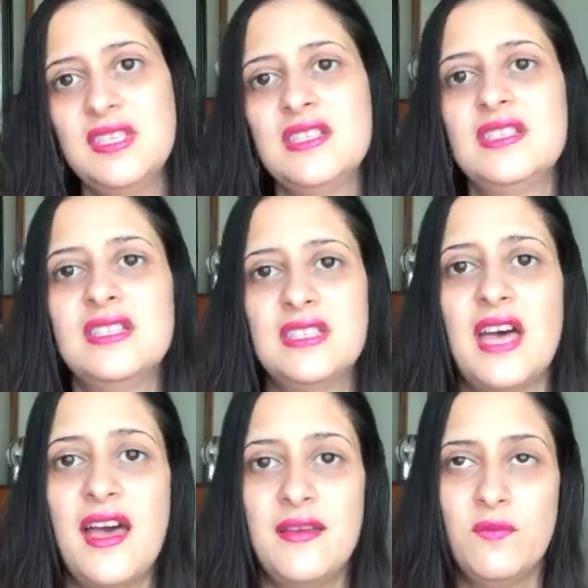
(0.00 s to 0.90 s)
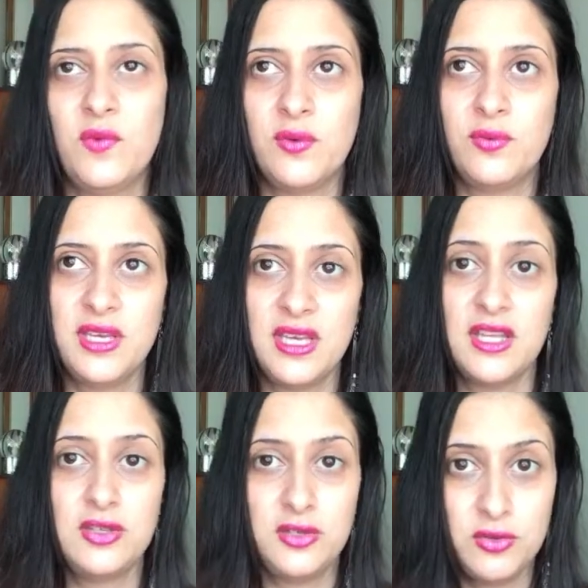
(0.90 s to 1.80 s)
This is a time where we
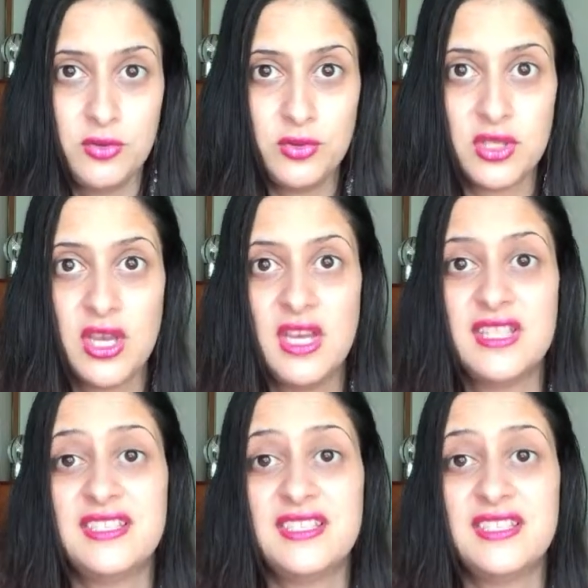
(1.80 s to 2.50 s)
can use